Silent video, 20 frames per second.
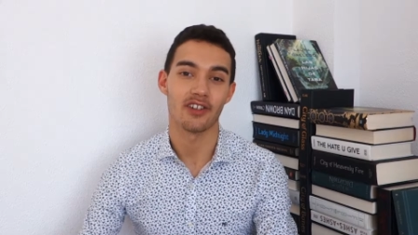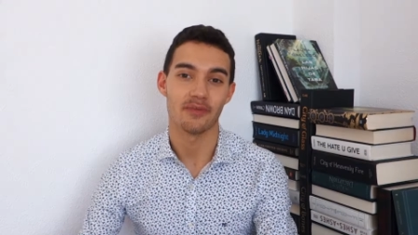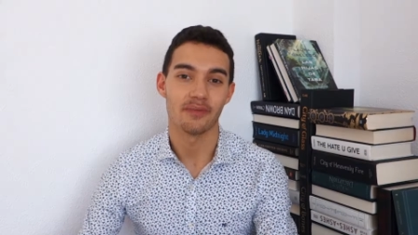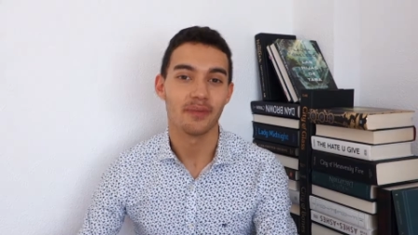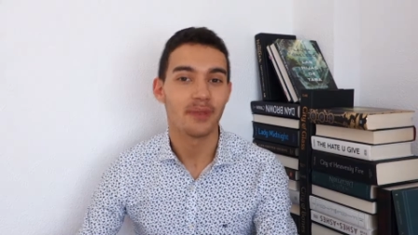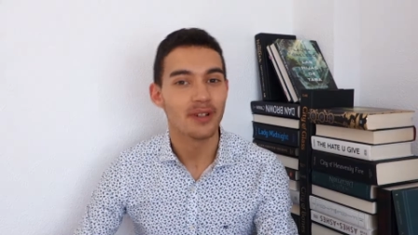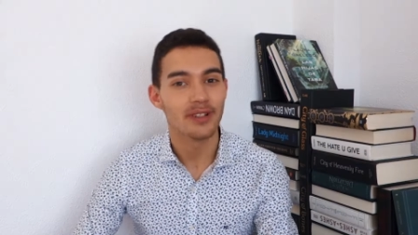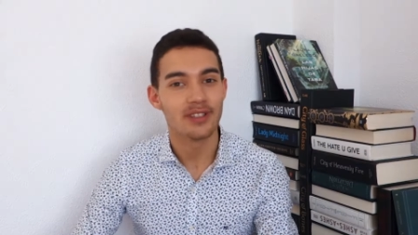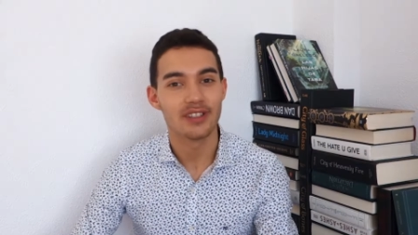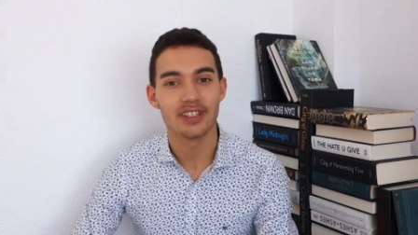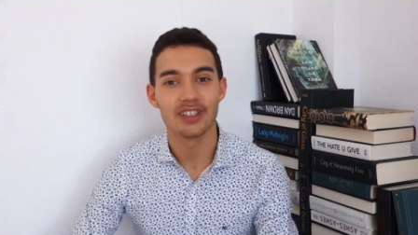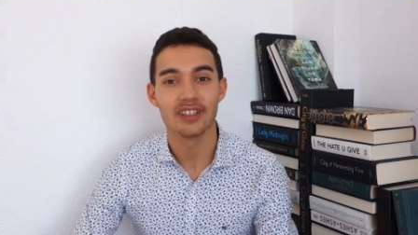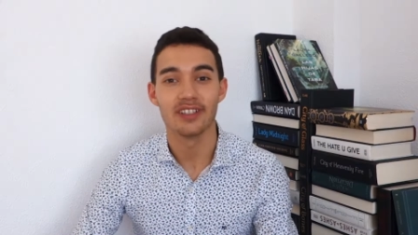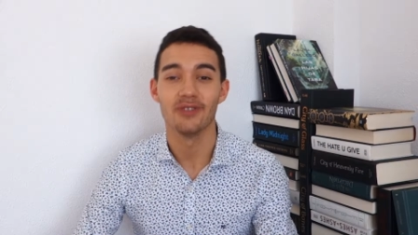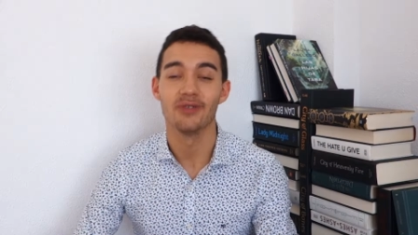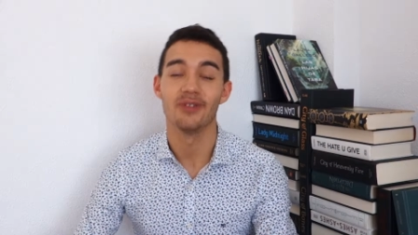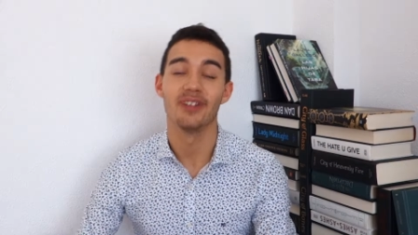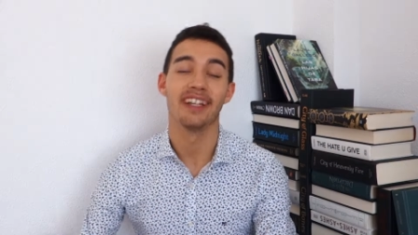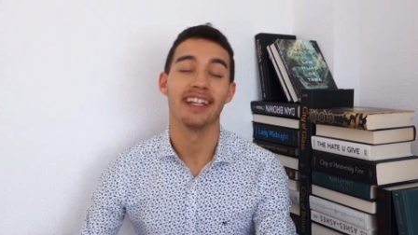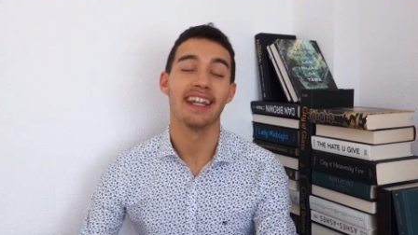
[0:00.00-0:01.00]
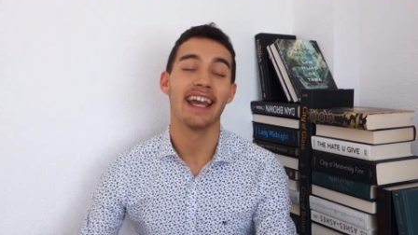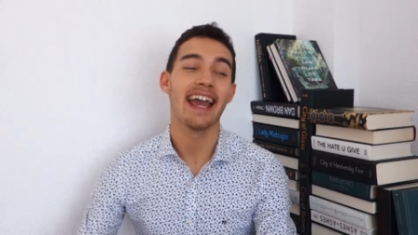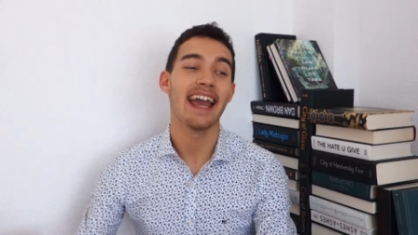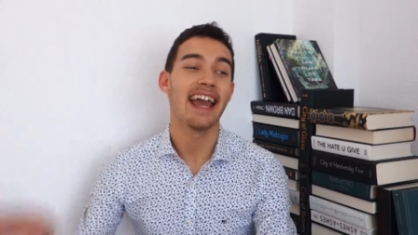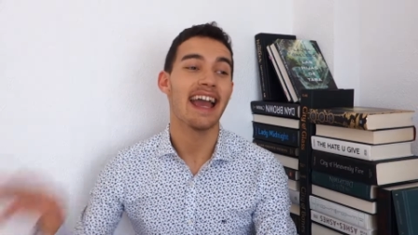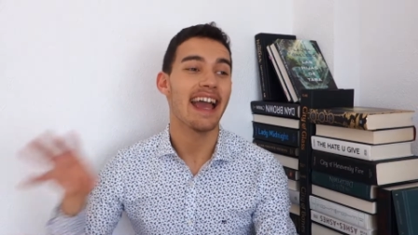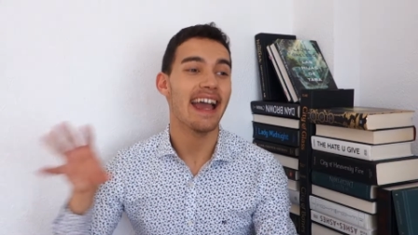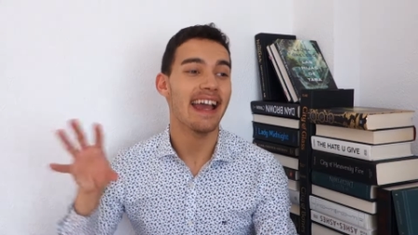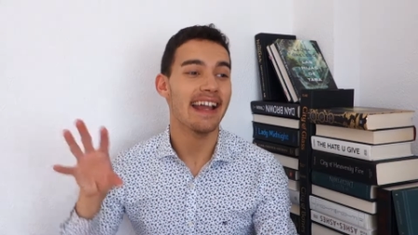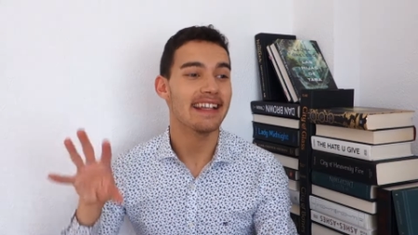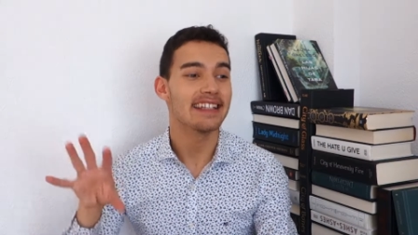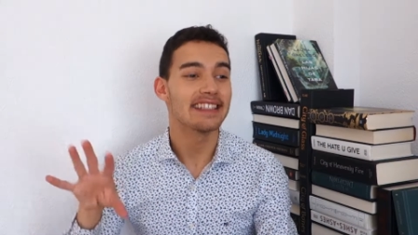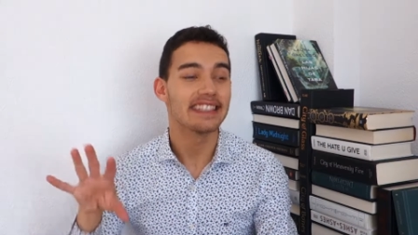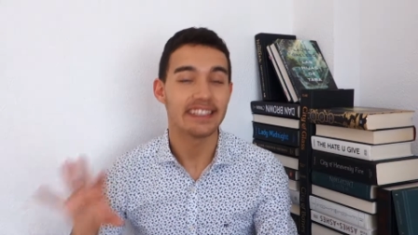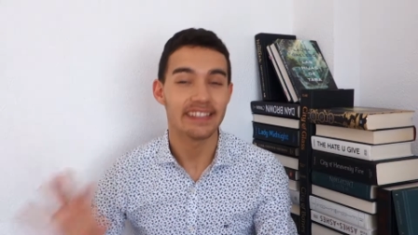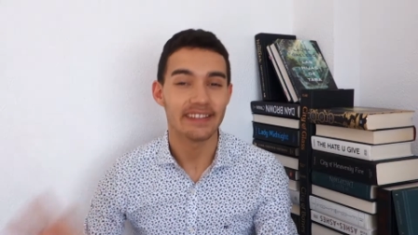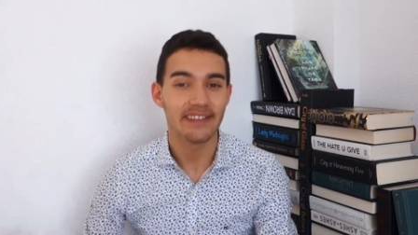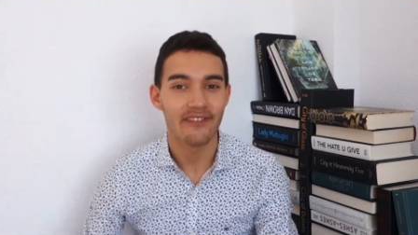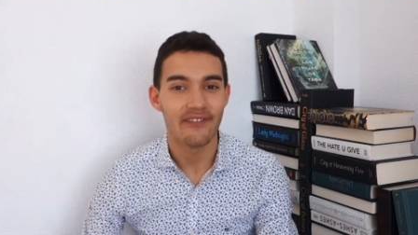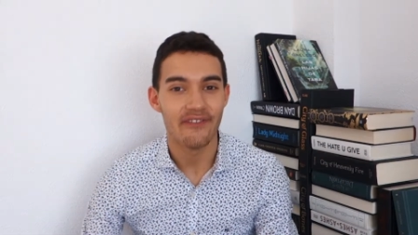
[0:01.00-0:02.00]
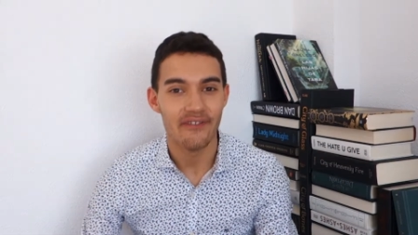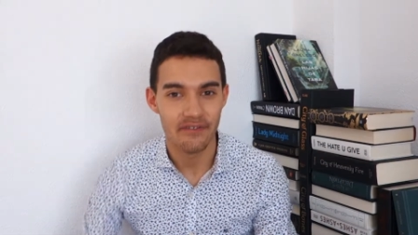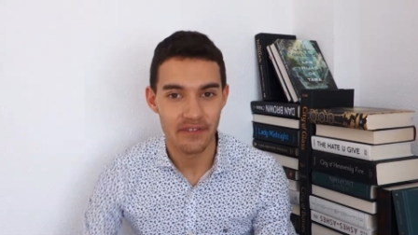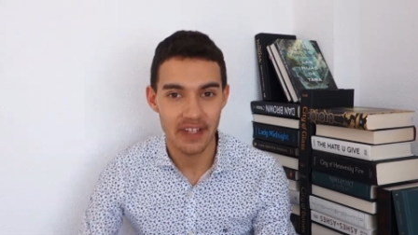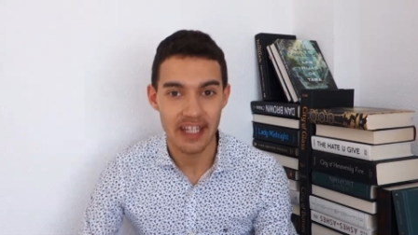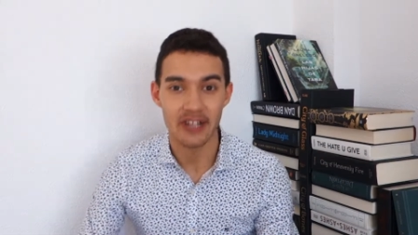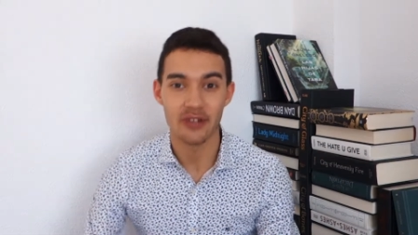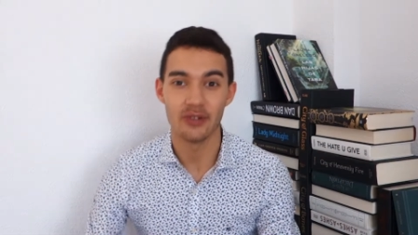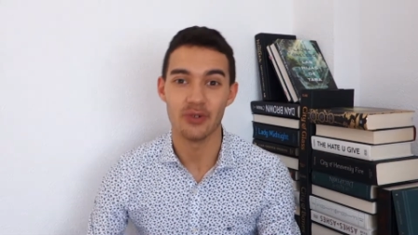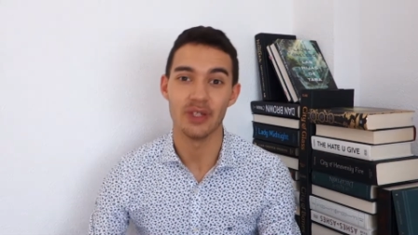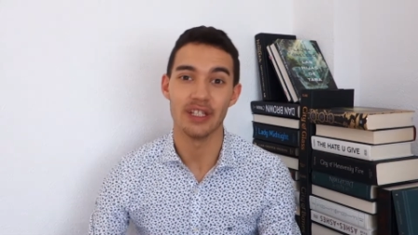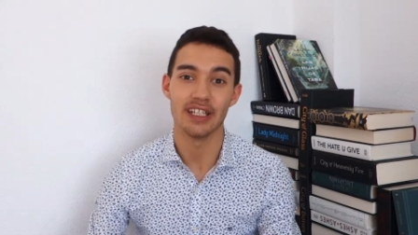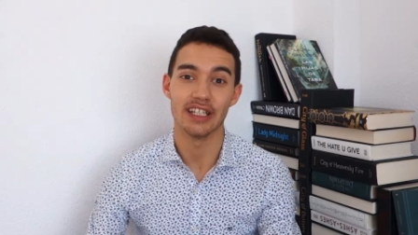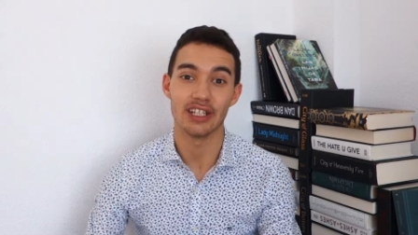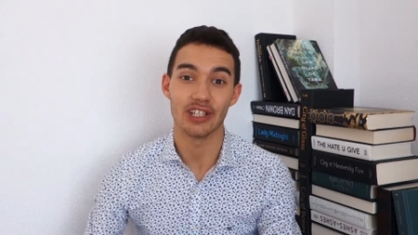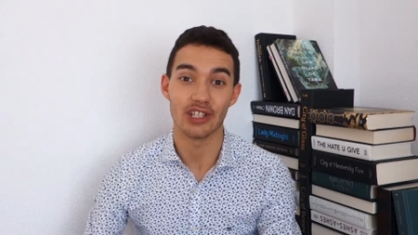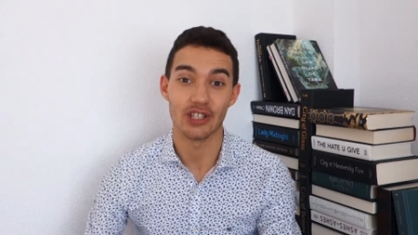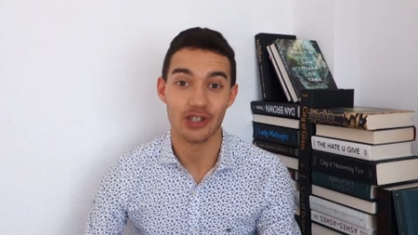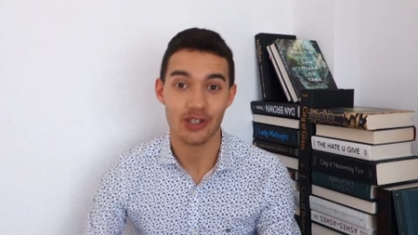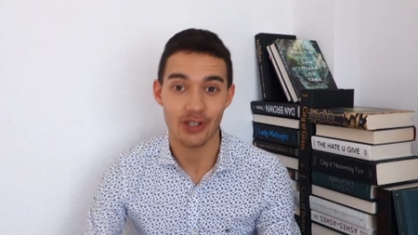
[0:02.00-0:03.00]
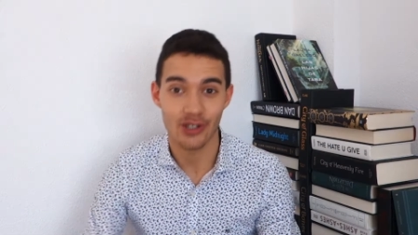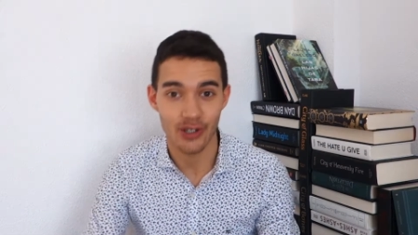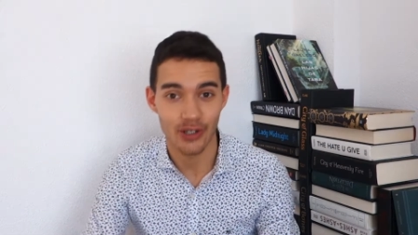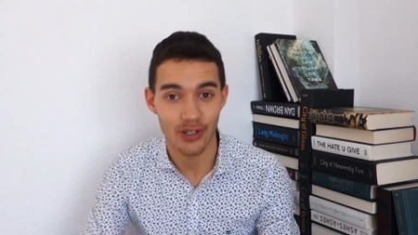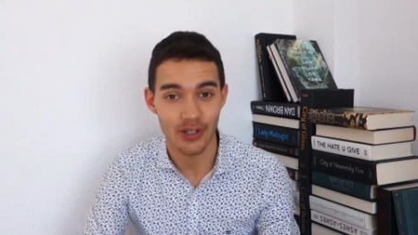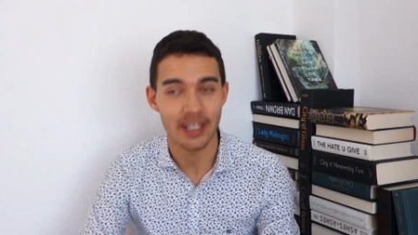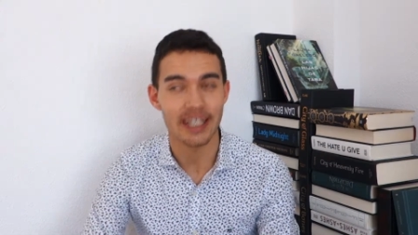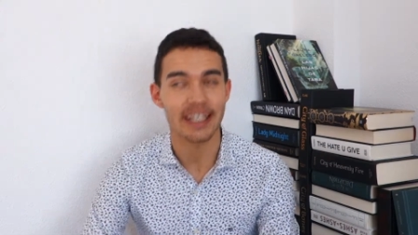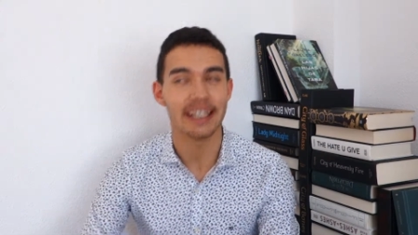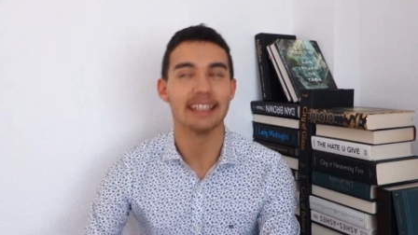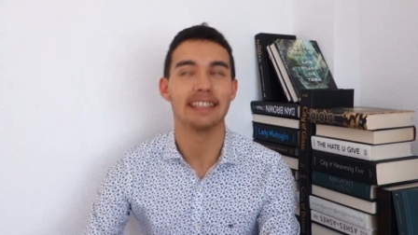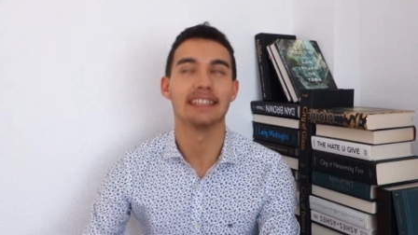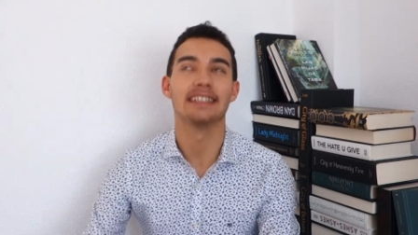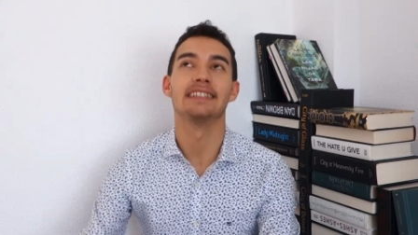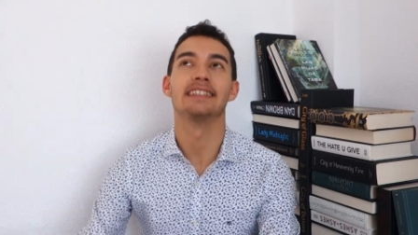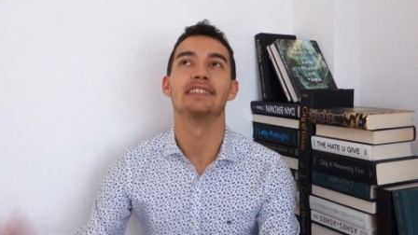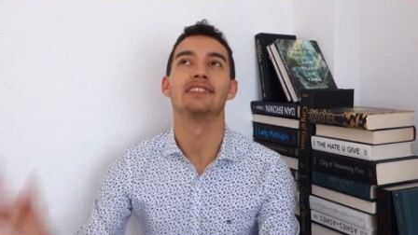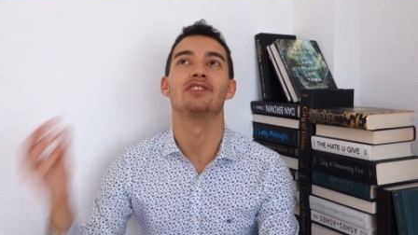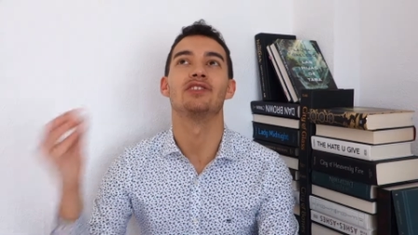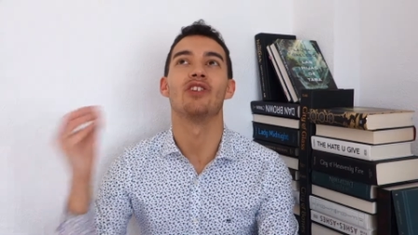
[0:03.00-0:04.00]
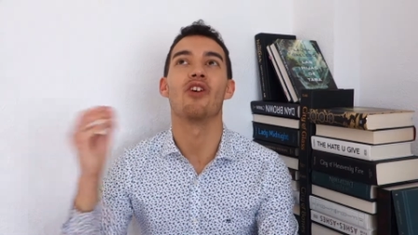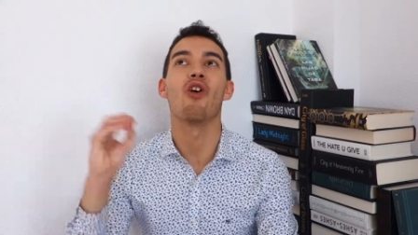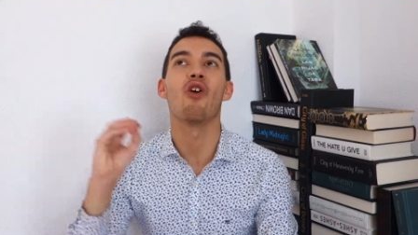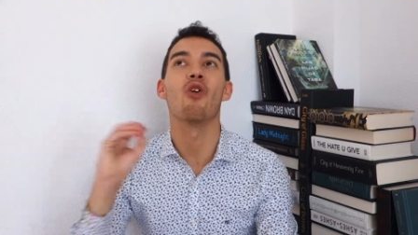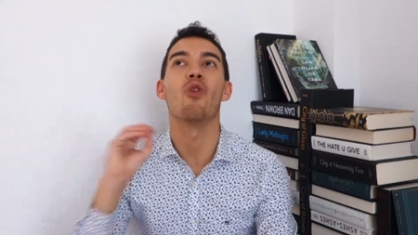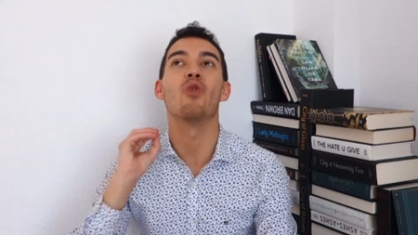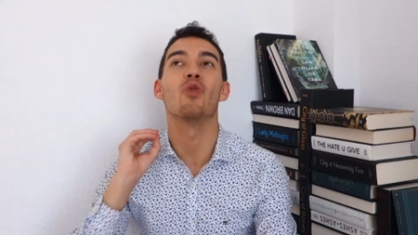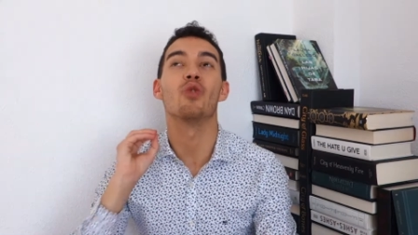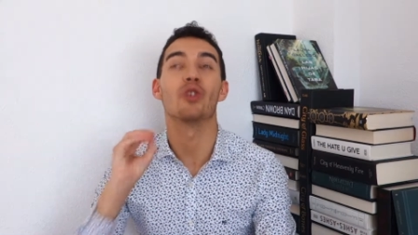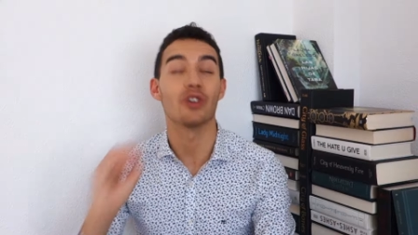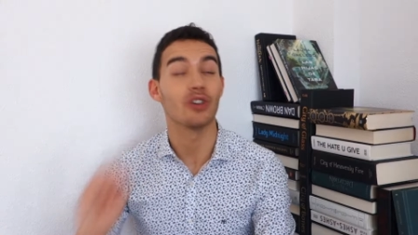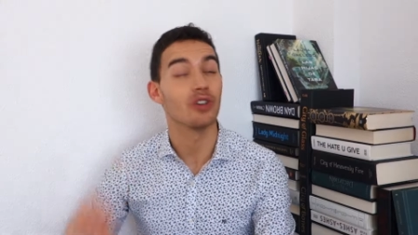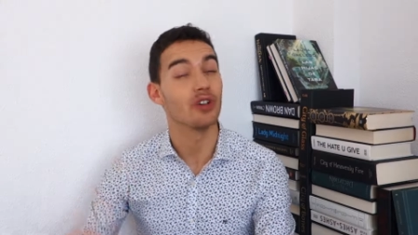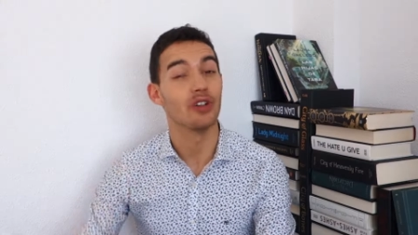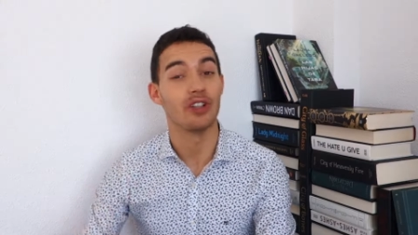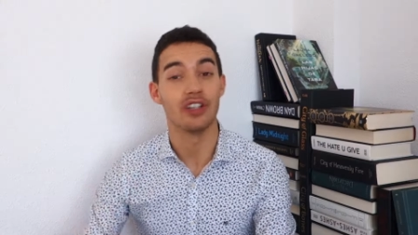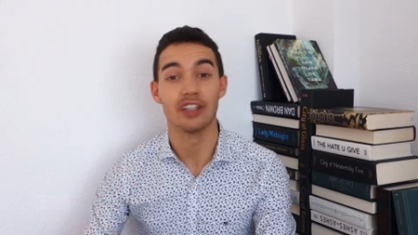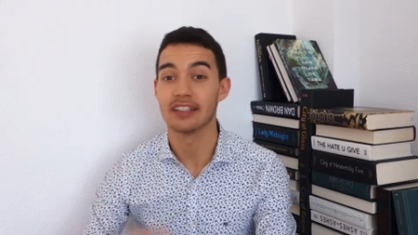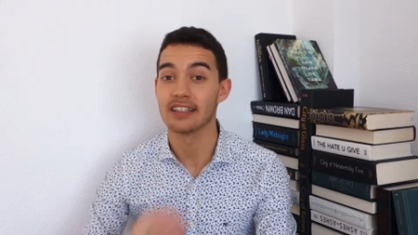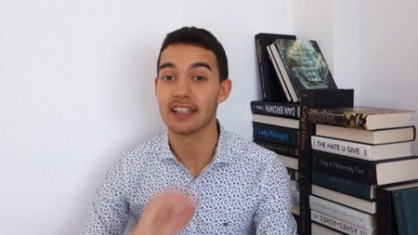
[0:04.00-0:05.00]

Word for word: are persecuted and it's very good. It's so good.